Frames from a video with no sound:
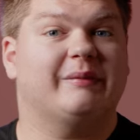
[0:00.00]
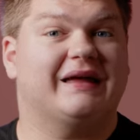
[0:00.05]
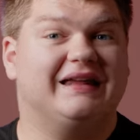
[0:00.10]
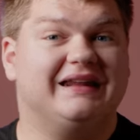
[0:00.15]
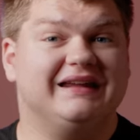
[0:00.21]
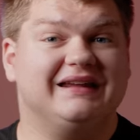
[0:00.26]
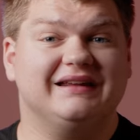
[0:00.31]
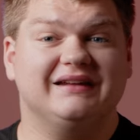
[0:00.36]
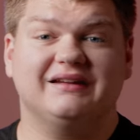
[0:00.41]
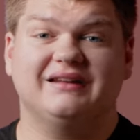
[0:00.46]

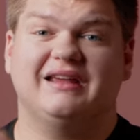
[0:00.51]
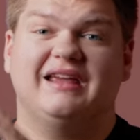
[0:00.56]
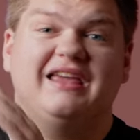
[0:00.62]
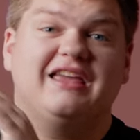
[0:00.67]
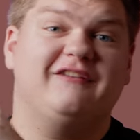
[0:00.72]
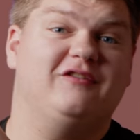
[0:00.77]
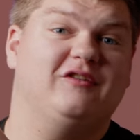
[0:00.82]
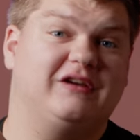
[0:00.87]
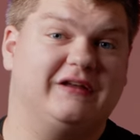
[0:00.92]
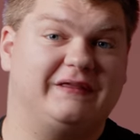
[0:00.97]
that in
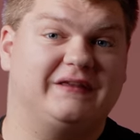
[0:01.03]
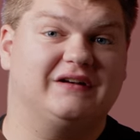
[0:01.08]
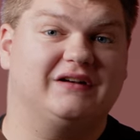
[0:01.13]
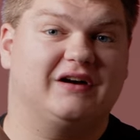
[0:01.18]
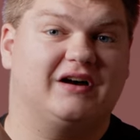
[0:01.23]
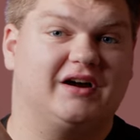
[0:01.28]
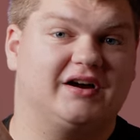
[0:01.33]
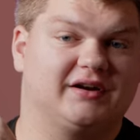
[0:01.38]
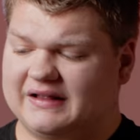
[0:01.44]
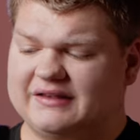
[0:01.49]
if you get the
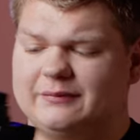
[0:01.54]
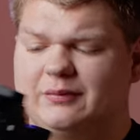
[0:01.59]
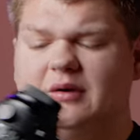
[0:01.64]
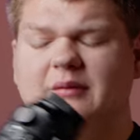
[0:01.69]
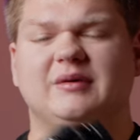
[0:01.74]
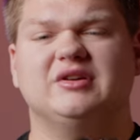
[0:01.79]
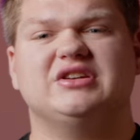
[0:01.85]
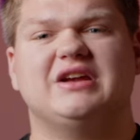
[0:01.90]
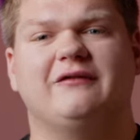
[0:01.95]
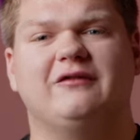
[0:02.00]
dock. So that's
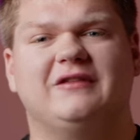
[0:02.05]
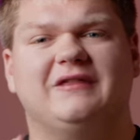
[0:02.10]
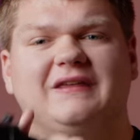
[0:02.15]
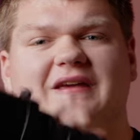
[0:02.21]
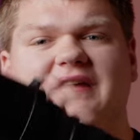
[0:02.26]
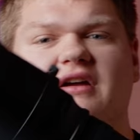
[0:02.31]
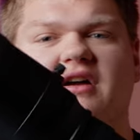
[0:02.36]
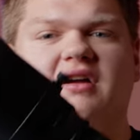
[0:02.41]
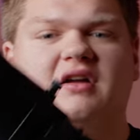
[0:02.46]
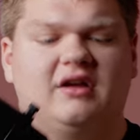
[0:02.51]
pretty much
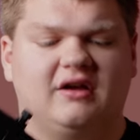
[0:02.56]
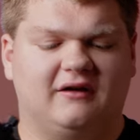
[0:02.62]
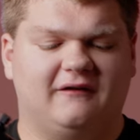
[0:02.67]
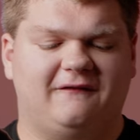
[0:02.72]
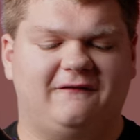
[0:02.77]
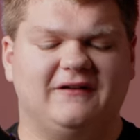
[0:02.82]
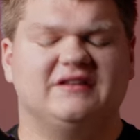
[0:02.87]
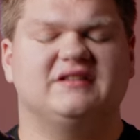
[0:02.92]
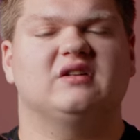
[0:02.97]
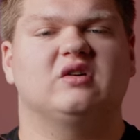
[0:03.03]
everything
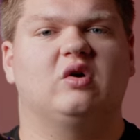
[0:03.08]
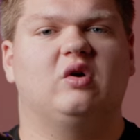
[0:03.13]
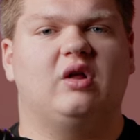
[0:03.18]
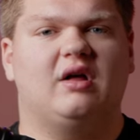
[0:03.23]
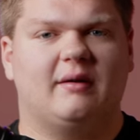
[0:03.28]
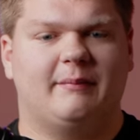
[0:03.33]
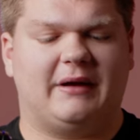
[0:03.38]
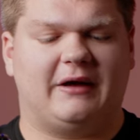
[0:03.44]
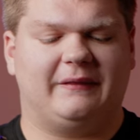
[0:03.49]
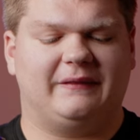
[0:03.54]

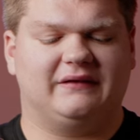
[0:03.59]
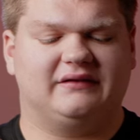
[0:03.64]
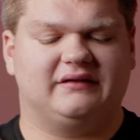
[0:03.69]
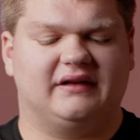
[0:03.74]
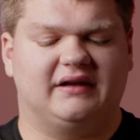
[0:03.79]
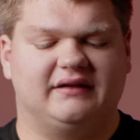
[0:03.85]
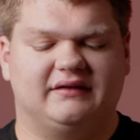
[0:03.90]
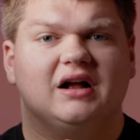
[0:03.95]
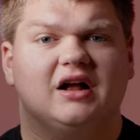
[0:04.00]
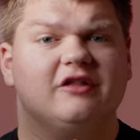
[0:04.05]
physical about this
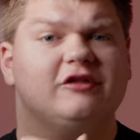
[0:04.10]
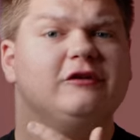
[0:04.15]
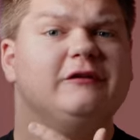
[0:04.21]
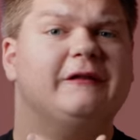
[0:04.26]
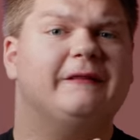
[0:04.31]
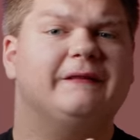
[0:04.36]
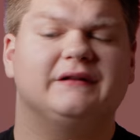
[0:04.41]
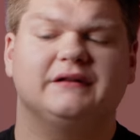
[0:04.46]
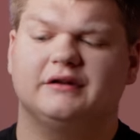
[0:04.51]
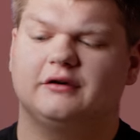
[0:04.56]
lens. Other
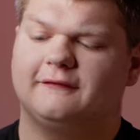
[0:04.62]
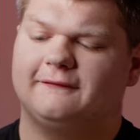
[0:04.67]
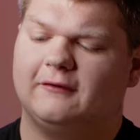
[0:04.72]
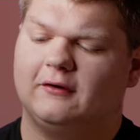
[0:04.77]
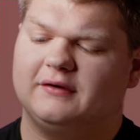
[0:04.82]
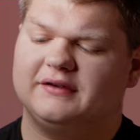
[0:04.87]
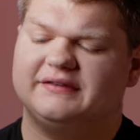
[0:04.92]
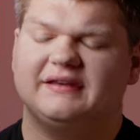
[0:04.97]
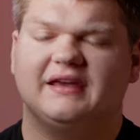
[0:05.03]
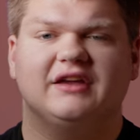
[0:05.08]
than the little
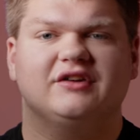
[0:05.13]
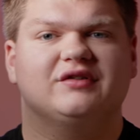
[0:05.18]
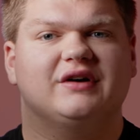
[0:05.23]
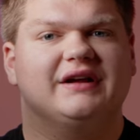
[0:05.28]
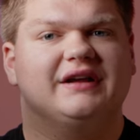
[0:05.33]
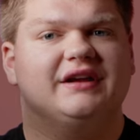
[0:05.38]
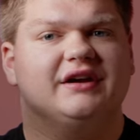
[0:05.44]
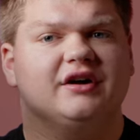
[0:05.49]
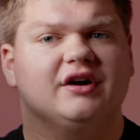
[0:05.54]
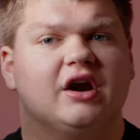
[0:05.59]
focus gauge
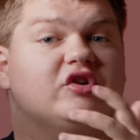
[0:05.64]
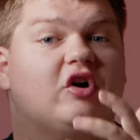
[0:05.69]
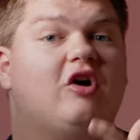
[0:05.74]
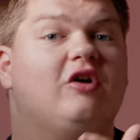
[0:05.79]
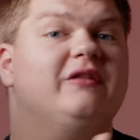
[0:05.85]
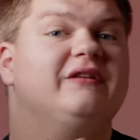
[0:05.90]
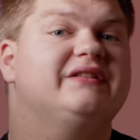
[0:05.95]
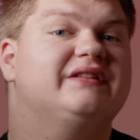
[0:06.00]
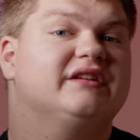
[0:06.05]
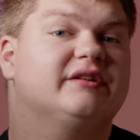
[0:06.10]
right here, which
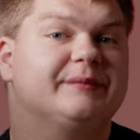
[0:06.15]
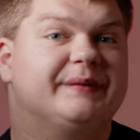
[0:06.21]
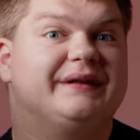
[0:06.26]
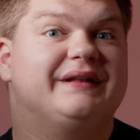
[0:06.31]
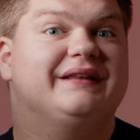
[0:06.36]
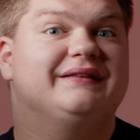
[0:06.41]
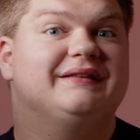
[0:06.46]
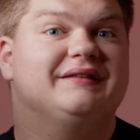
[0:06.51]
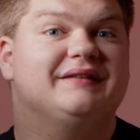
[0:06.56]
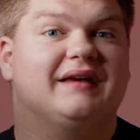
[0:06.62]
all the Sigma
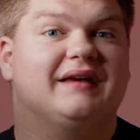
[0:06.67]
lenses